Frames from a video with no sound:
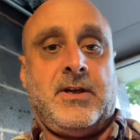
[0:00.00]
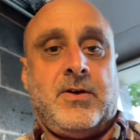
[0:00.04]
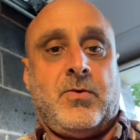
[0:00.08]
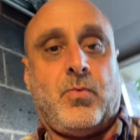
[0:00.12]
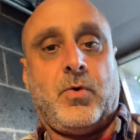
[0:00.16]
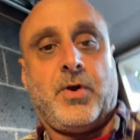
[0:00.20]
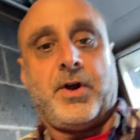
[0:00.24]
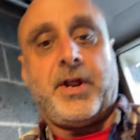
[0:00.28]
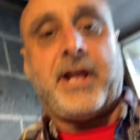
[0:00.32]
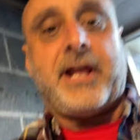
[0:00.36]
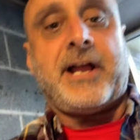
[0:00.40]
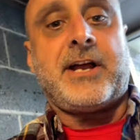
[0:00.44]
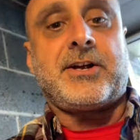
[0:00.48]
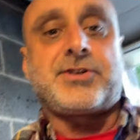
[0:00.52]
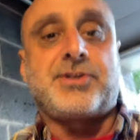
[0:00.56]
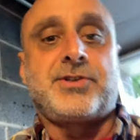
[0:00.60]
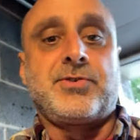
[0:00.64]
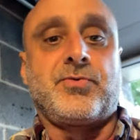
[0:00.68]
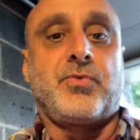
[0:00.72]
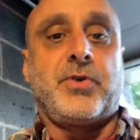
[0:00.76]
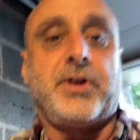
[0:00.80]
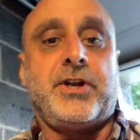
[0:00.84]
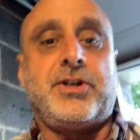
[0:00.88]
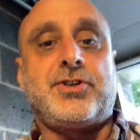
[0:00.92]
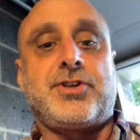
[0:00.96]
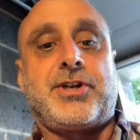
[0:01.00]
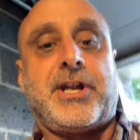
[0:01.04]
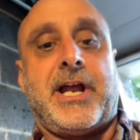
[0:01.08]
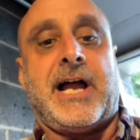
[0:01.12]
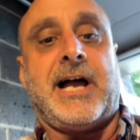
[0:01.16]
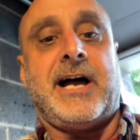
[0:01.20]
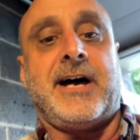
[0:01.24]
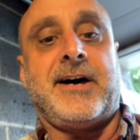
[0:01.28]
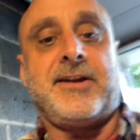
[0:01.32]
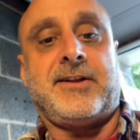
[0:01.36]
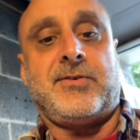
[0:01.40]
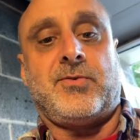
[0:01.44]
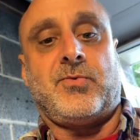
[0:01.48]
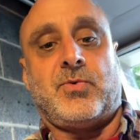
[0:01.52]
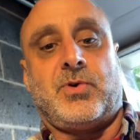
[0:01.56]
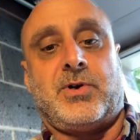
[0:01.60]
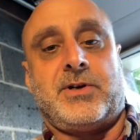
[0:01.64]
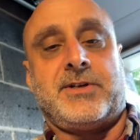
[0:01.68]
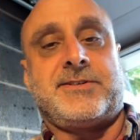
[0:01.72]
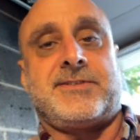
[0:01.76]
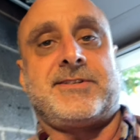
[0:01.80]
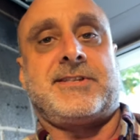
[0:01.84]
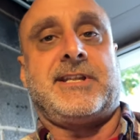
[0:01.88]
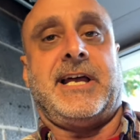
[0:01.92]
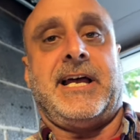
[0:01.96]
when I actually reached out
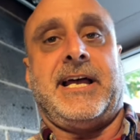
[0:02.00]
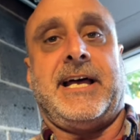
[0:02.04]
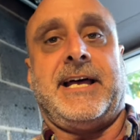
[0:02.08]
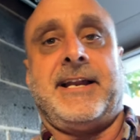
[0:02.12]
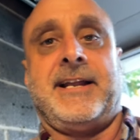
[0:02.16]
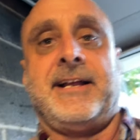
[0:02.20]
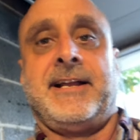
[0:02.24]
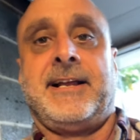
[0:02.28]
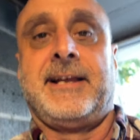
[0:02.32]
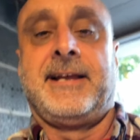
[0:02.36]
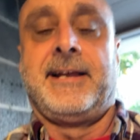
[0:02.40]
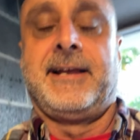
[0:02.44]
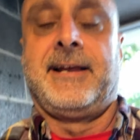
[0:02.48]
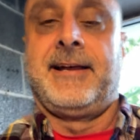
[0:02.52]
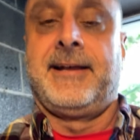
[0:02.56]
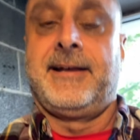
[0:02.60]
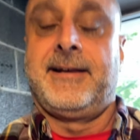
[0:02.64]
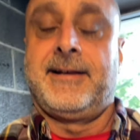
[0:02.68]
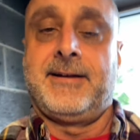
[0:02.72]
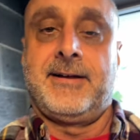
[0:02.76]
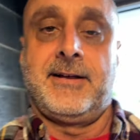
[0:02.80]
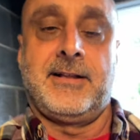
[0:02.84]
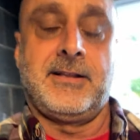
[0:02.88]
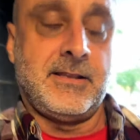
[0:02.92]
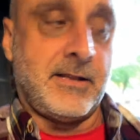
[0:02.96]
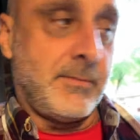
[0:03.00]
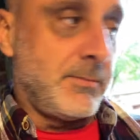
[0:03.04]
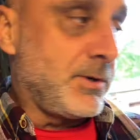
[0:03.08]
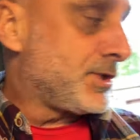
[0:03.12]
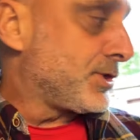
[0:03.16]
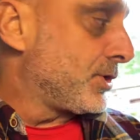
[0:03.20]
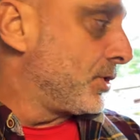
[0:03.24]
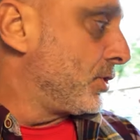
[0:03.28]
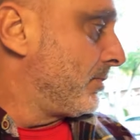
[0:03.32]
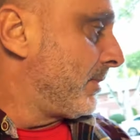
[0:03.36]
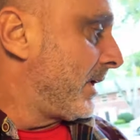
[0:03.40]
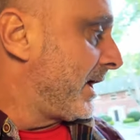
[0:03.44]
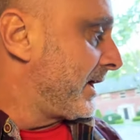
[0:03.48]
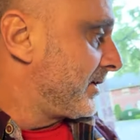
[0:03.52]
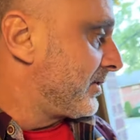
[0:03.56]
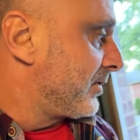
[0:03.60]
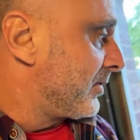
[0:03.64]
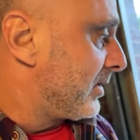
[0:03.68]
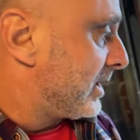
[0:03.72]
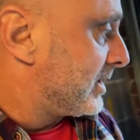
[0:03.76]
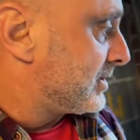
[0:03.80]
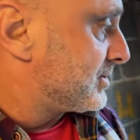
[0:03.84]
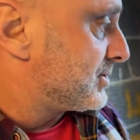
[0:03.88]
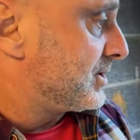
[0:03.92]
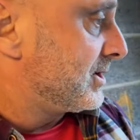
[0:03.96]
was that, let me show you my
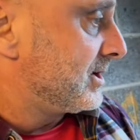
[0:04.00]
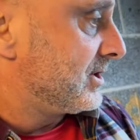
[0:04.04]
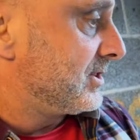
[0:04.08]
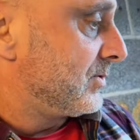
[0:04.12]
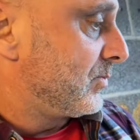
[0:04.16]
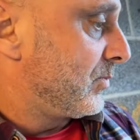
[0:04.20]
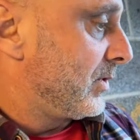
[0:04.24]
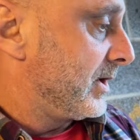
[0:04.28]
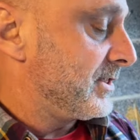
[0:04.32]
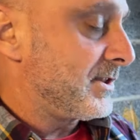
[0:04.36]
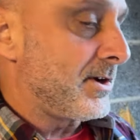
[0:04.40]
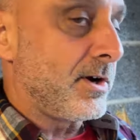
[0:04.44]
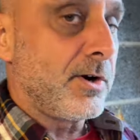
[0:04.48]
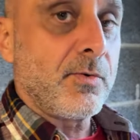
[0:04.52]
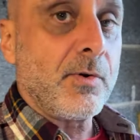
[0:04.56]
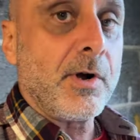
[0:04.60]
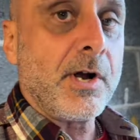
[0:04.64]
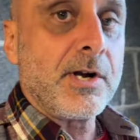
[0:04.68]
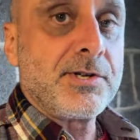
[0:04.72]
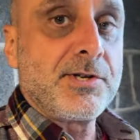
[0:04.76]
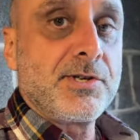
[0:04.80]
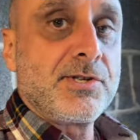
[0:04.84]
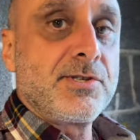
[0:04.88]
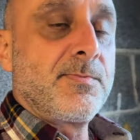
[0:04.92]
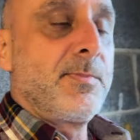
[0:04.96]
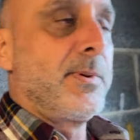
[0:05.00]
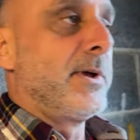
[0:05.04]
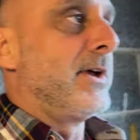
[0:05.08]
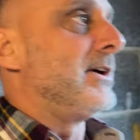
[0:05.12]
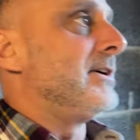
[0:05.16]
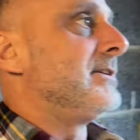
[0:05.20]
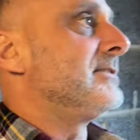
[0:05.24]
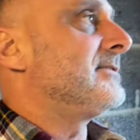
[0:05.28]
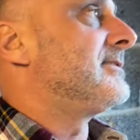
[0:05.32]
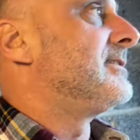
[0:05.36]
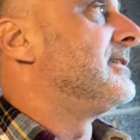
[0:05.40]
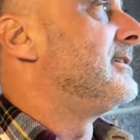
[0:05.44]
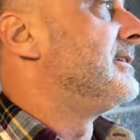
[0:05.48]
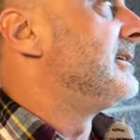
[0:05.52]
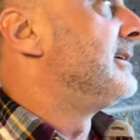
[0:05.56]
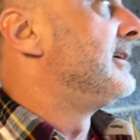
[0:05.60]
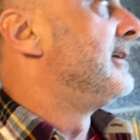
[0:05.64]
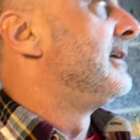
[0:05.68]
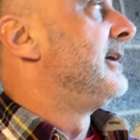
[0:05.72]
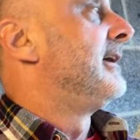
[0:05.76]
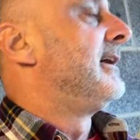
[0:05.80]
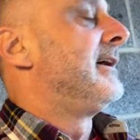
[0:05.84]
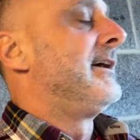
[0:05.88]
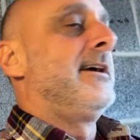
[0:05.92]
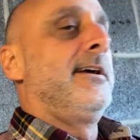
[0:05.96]
garage. The way the garage is built,
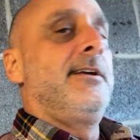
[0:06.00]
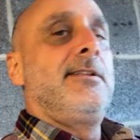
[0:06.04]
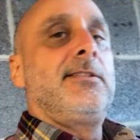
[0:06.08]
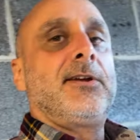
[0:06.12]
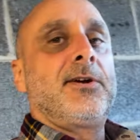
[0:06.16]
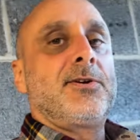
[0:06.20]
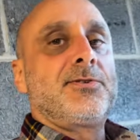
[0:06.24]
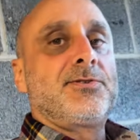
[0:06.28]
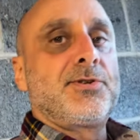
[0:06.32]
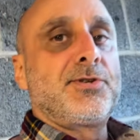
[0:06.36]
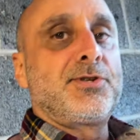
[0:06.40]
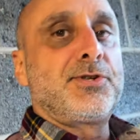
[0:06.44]
there's a